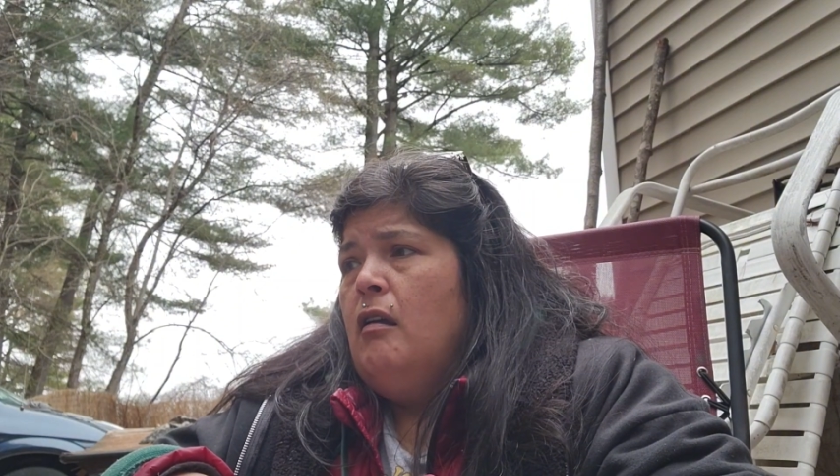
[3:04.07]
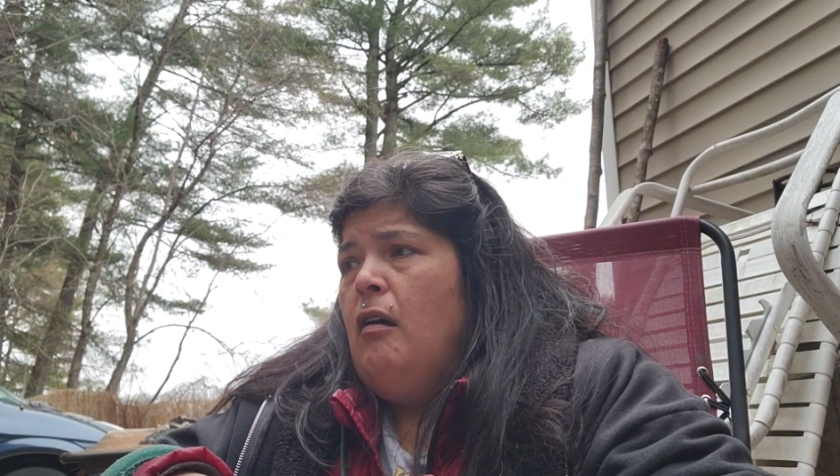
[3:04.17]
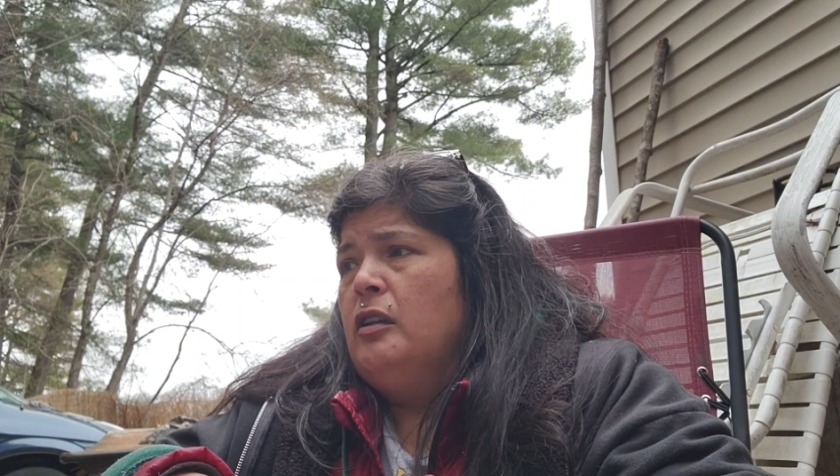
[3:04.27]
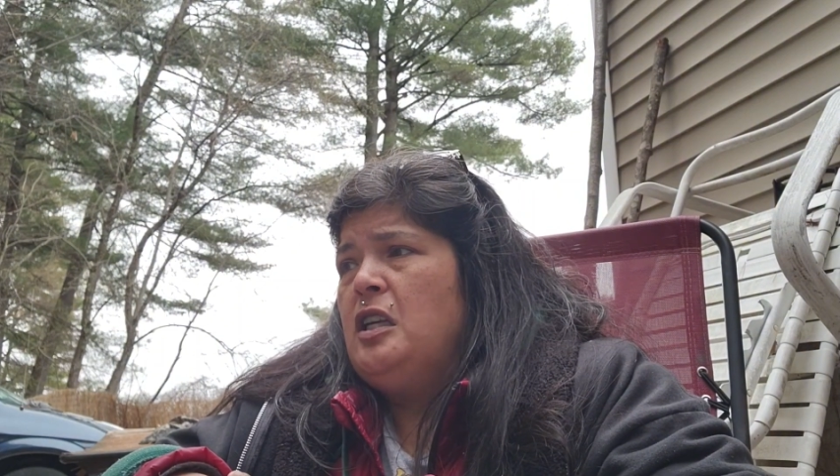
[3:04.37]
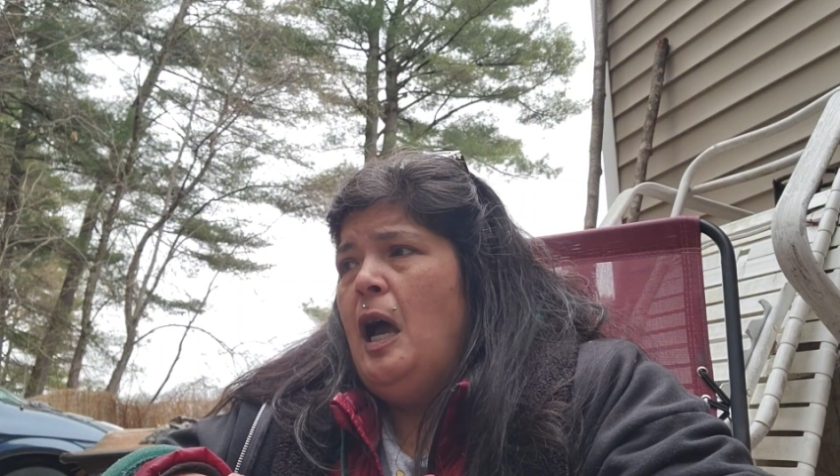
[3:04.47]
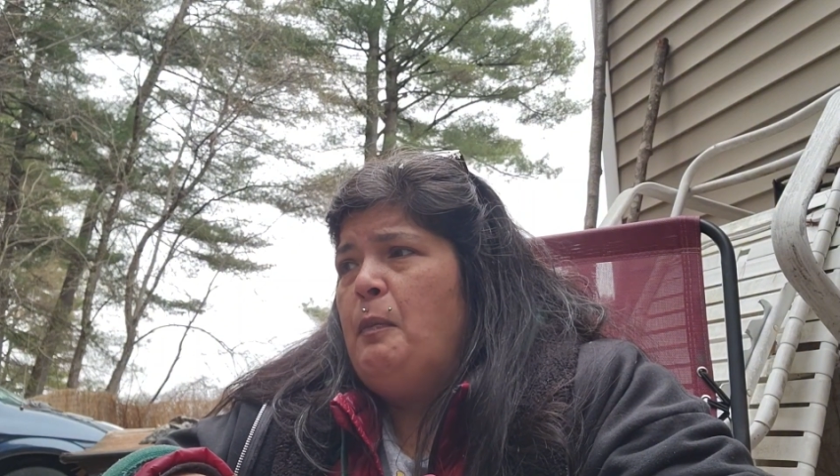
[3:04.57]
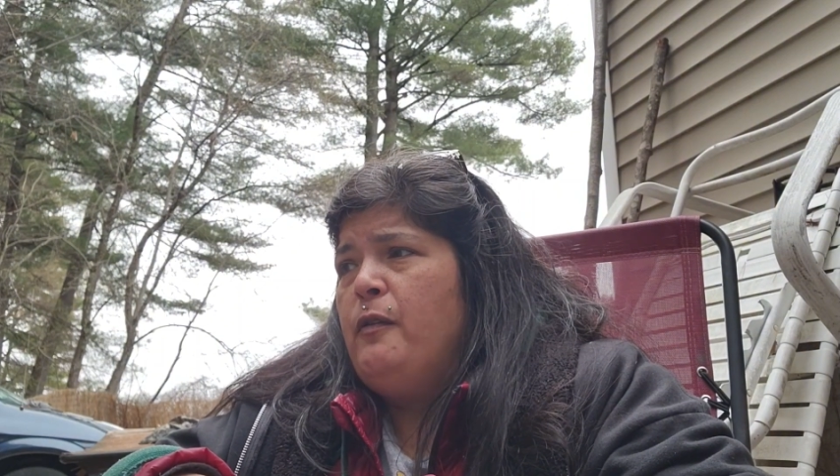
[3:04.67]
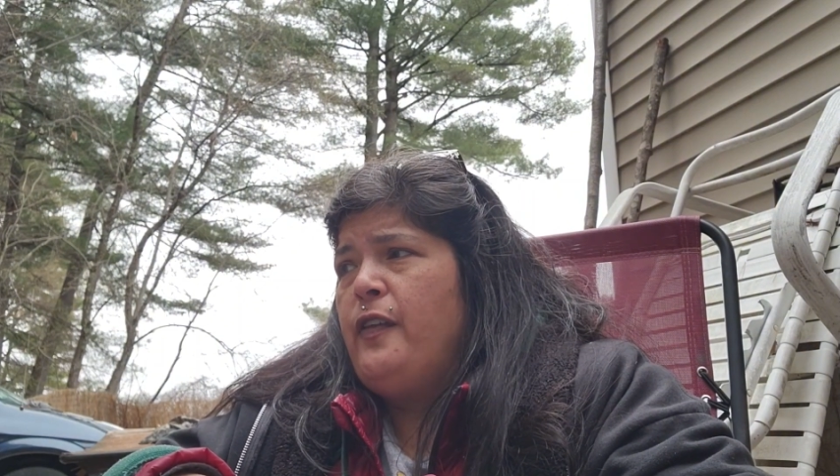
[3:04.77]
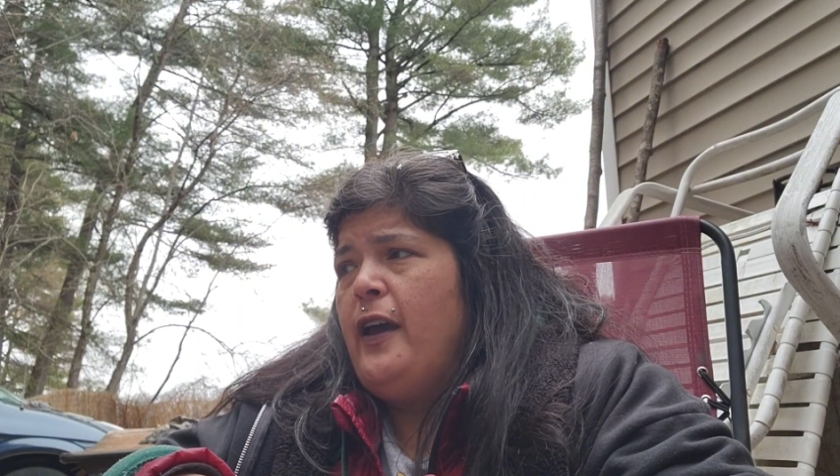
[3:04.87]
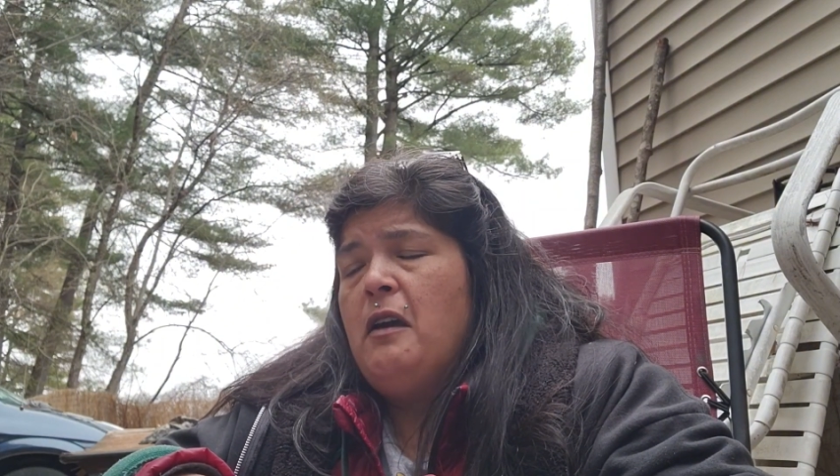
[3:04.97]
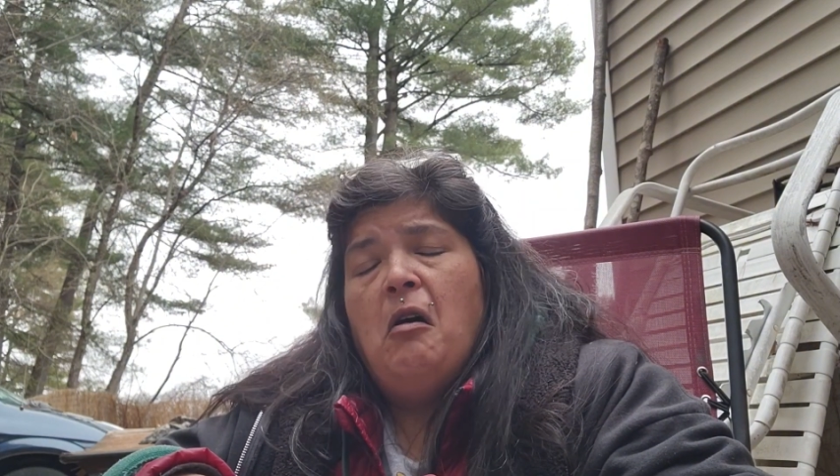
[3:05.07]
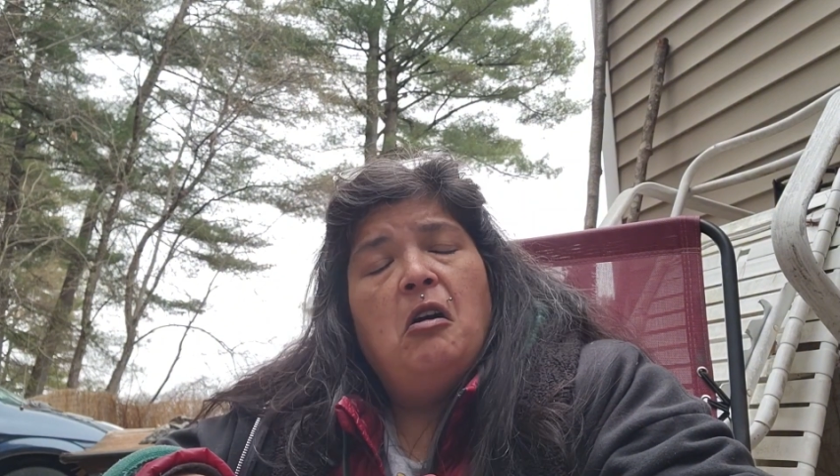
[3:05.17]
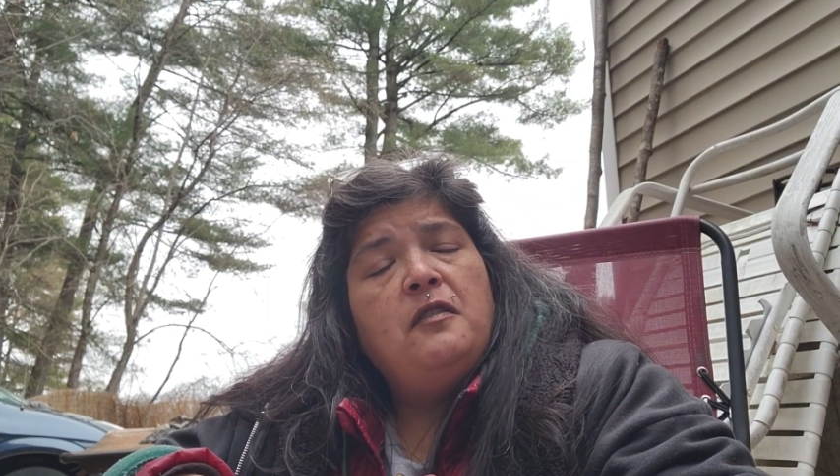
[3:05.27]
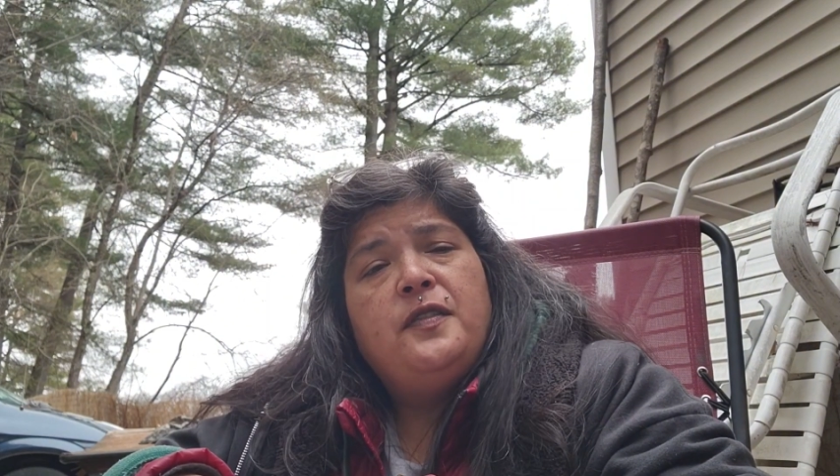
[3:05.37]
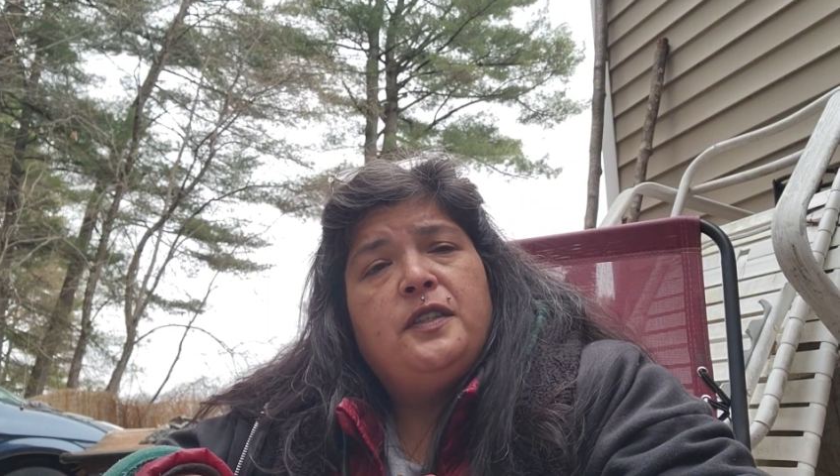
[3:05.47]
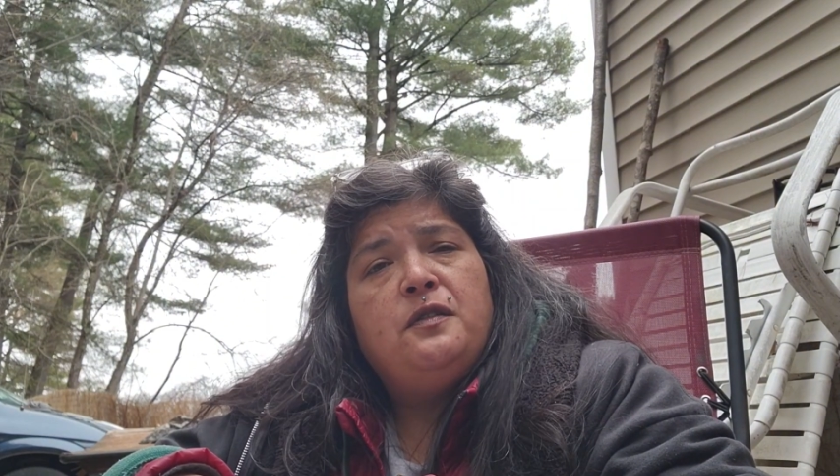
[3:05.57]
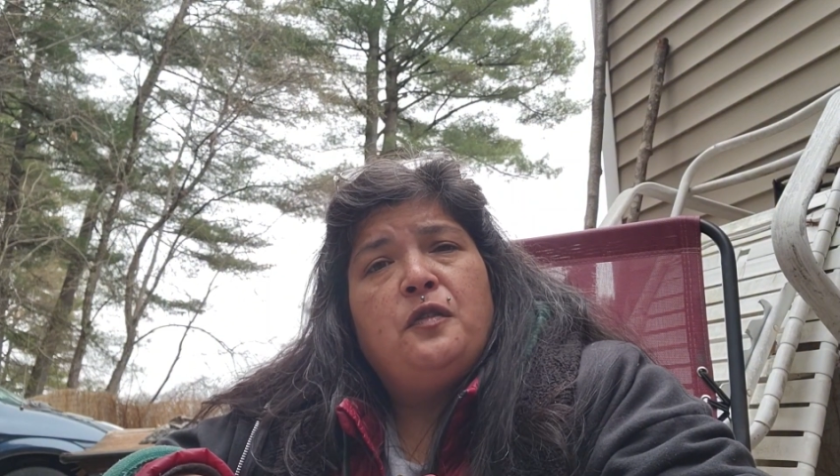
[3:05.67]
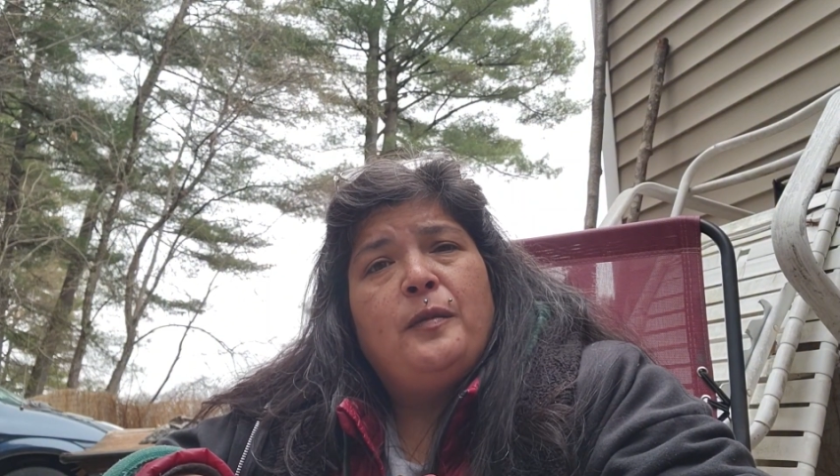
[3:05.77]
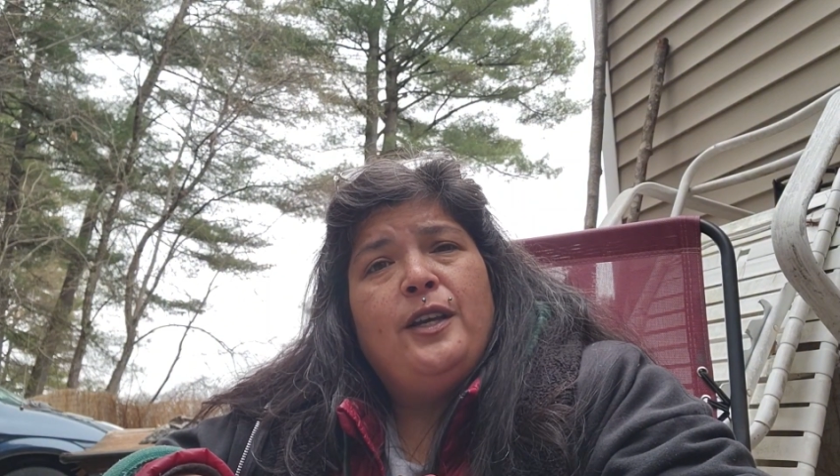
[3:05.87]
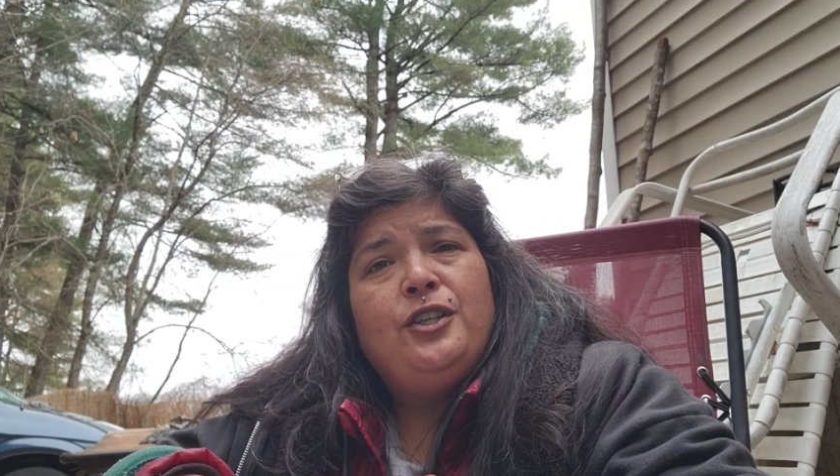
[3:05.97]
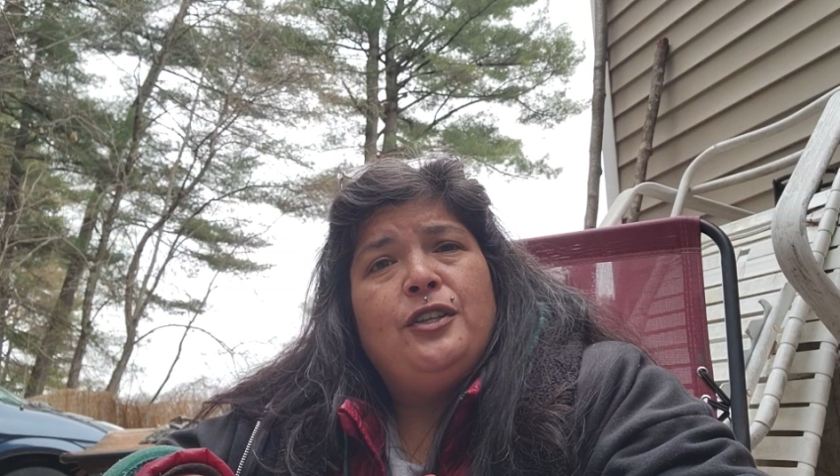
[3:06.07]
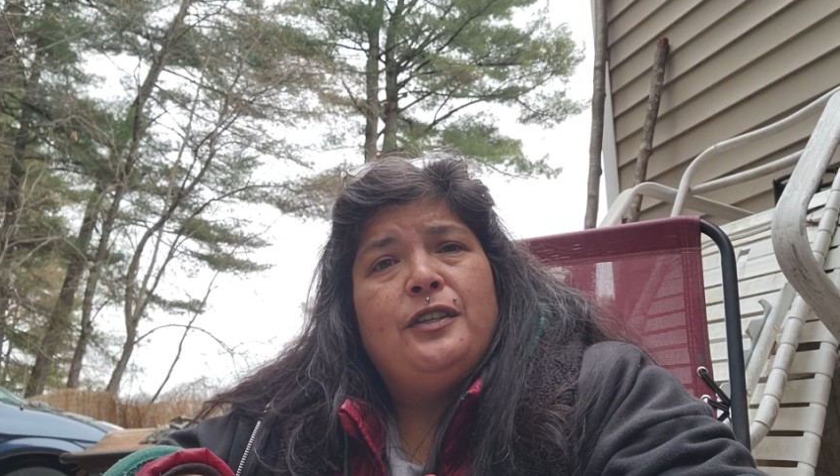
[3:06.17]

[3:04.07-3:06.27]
On top of that, all of this information is